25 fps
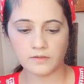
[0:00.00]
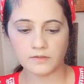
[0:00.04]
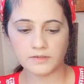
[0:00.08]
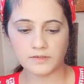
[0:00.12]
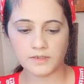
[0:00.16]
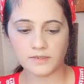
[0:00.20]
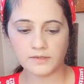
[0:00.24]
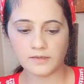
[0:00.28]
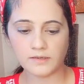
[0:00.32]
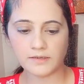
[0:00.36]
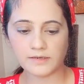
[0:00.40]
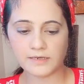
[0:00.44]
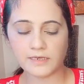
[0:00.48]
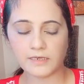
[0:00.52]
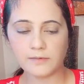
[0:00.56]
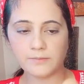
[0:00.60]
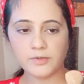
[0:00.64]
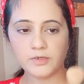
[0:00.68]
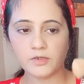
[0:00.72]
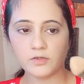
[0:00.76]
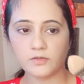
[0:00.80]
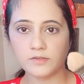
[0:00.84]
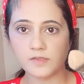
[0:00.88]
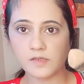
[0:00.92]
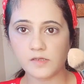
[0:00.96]
Take a little
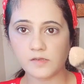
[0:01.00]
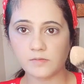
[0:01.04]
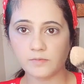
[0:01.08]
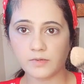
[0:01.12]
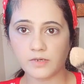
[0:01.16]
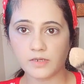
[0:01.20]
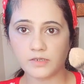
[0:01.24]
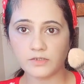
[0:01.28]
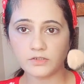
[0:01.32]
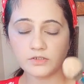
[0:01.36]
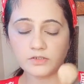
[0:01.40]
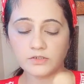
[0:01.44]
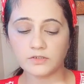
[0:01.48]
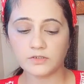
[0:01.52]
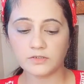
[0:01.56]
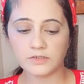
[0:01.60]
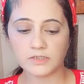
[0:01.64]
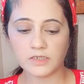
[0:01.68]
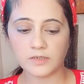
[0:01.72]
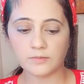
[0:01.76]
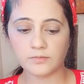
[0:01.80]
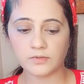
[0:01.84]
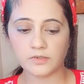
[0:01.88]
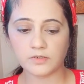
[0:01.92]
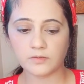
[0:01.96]
bit on this brush, a
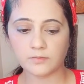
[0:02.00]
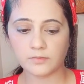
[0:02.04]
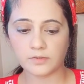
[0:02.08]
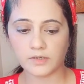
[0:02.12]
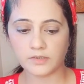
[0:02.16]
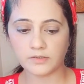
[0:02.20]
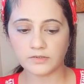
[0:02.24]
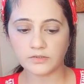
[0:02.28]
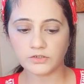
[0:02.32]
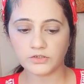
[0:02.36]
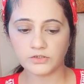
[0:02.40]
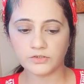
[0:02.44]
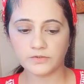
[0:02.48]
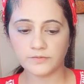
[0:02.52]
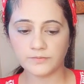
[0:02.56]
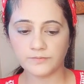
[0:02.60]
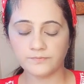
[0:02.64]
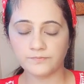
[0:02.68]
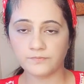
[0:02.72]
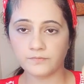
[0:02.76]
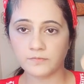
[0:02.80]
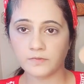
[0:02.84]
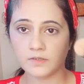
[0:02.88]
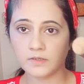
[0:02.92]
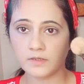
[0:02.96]
tapered brush.
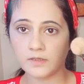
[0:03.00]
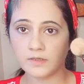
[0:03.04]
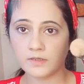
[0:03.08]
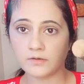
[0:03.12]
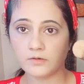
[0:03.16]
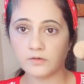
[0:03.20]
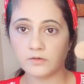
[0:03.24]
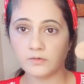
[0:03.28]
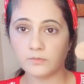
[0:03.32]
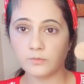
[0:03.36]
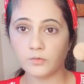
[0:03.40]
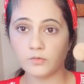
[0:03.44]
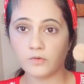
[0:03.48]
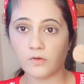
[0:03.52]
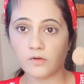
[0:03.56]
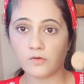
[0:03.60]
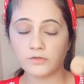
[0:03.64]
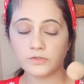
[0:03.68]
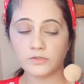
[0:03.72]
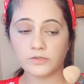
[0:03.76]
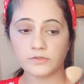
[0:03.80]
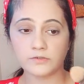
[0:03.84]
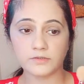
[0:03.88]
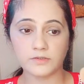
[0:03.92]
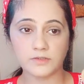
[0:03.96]
remove
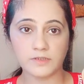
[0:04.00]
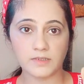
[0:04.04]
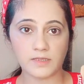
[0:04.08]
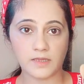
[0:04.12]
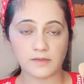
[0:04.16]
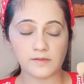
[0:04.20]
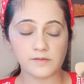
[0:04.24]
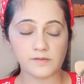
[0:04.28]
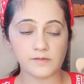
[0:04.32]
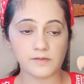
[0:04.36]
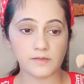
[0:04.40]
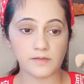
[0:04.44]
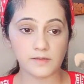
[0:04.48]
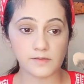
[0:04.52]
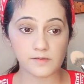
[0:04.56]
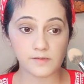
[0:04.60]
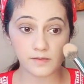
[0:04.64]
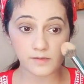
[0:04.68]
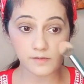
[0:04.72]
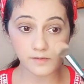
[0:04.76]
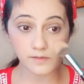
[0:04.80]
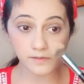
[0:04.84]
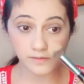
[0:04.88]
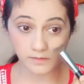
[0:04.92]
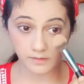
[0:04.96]
out the
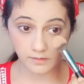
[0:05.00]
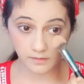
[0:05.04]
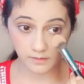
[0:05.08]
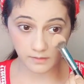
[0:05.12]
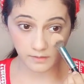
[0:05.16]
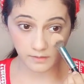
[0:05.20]
excess